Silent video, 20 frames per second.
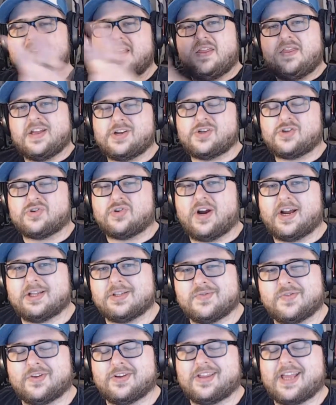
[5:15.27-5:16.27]
then
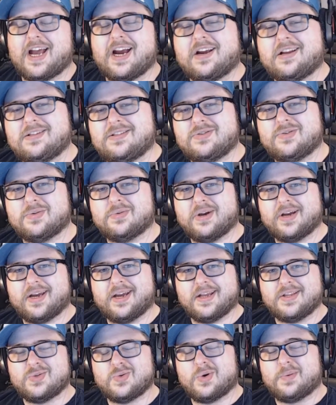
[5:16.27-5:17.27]
transferred that to
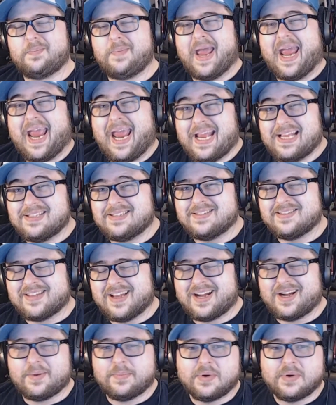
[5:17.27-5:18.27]
a paid
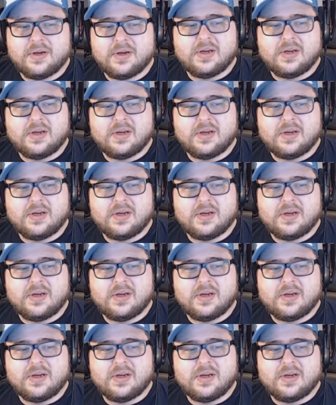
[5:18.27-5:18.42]
sub.